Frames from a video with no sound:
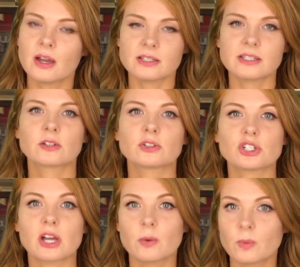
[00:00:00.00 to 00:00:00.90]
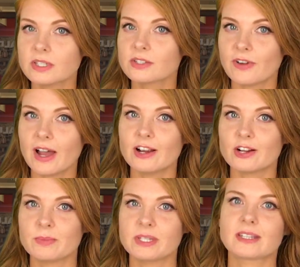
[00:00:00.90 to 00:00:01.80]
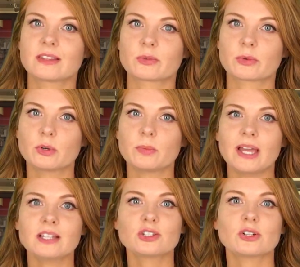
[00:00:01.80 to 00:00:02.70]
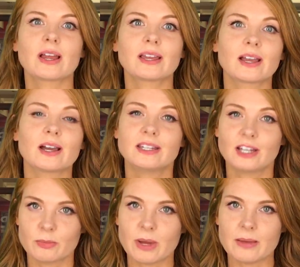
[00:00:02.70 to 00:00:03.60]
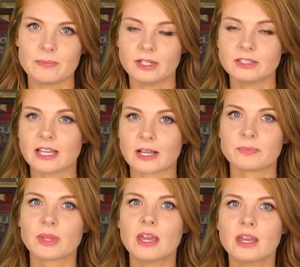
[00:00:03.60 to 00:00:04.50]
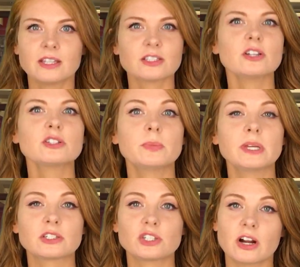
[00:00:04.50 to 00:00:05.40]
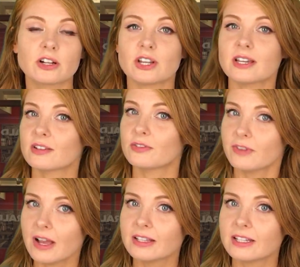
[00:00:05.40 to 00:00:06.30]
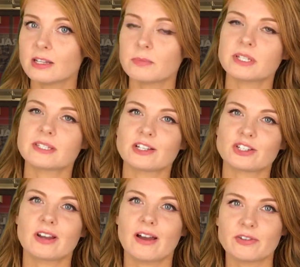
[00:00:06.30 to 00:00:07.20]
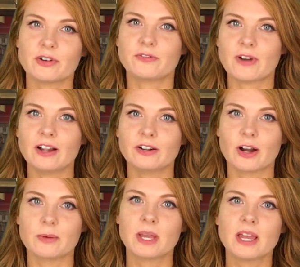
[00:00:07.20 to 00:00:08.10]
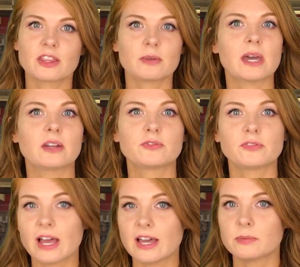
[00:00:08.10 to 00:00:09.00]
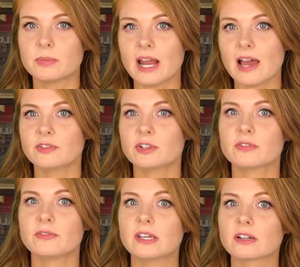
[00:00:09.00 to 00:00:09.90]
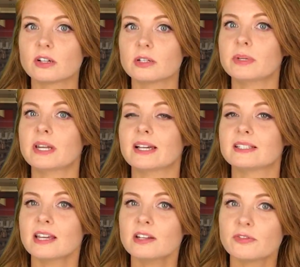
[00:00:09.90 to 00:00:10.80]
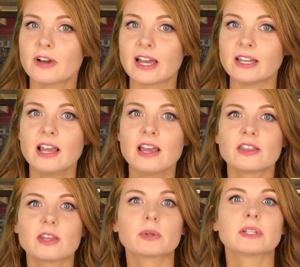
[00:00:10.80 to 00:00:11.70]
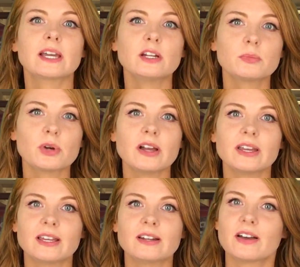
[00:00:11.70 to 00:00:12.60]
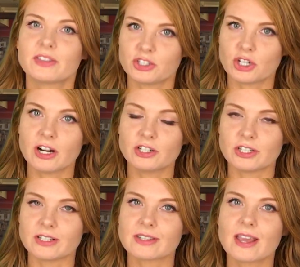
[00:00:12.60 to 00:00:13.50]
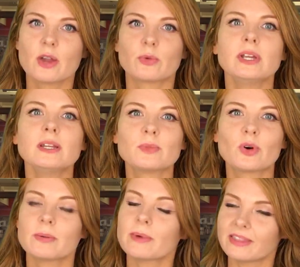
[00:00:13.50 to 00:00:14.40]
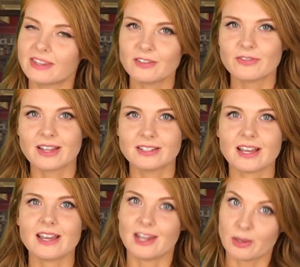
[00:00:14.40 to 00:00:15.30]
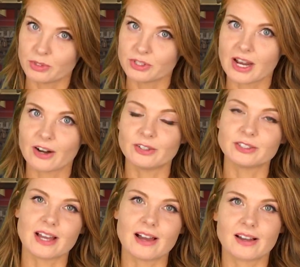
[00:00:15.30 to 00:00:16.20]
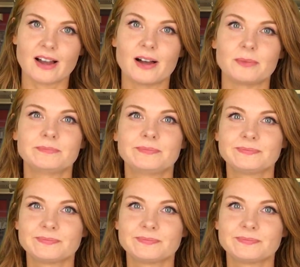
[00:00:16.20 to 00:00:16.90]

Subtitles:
A single shot was fired, missing the group and striking a nearby building. He's also being charged as a felon in possession of a firearm. The men fled, but after the vehicle had been identified, they were later brought in on the charges. Read more about the event at NaplesHerald.com.